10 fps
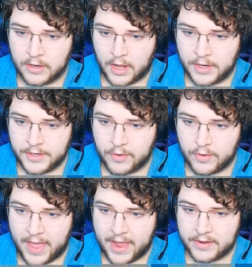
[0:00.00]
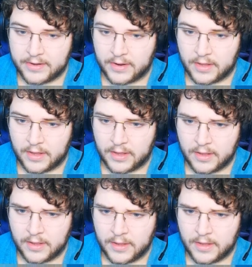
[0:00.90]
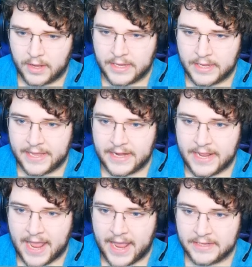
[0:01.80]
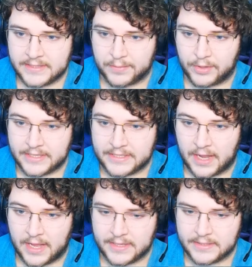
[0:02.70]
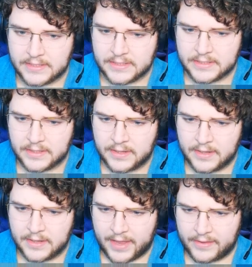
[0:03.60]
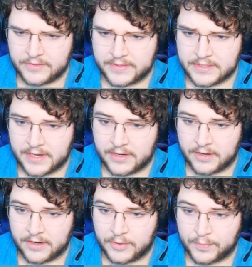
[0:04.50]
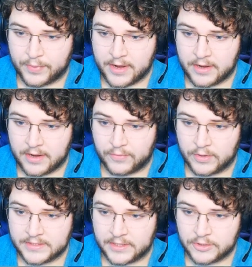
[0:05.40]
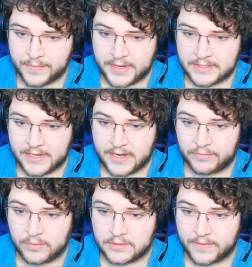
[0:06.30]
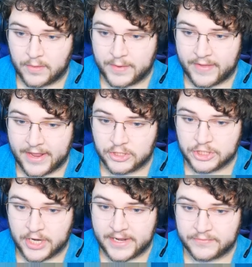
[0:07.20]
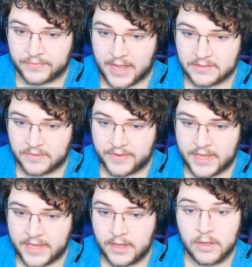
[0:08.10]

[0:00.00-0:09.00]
Unknown parent. A yin and yang symbol. It does. Aliens visited Earth prior to the 4th century BC and influenced the development of ancient Chinese philosophy.